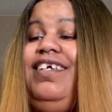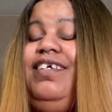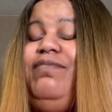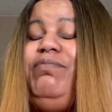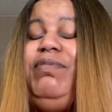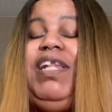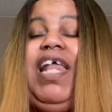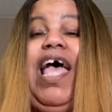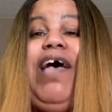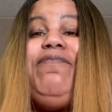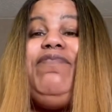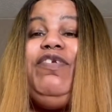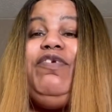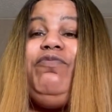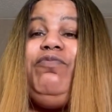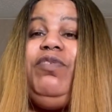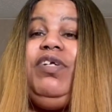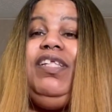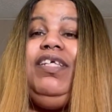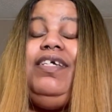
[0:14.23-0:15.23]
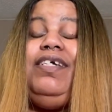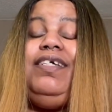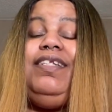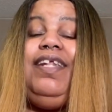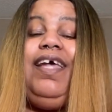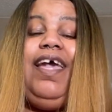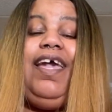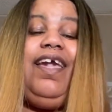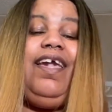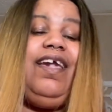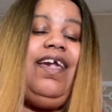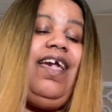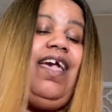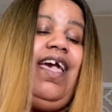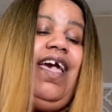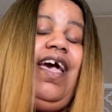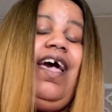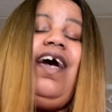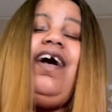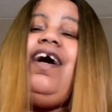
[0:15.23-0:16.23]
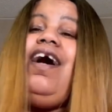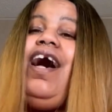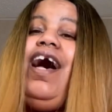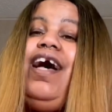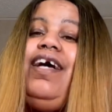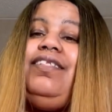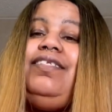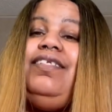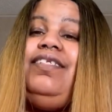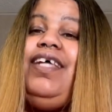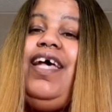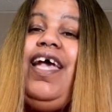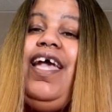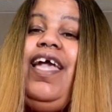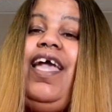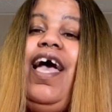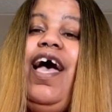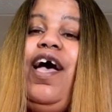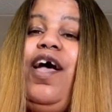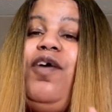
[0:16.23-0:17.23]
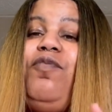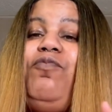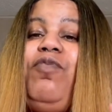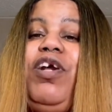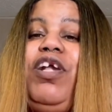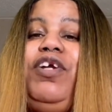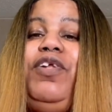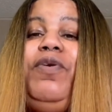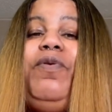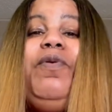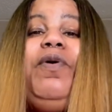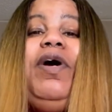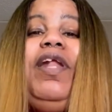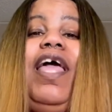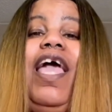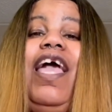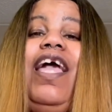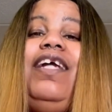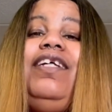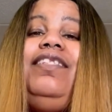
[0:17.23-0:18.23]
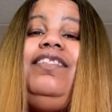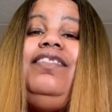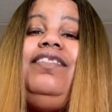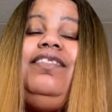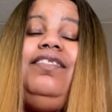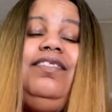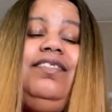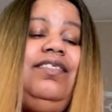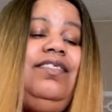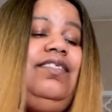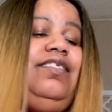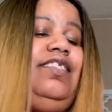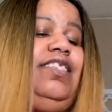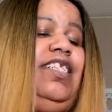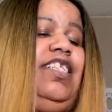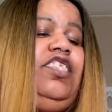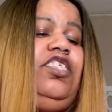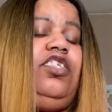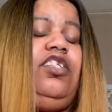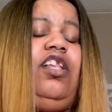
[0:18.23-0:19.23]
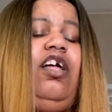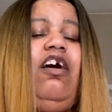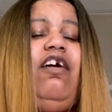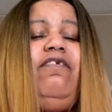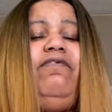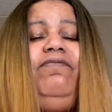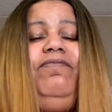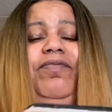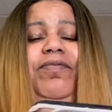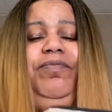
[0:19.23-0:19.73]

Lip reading: Been having a really good day. On today, I'm working on a dishcloth.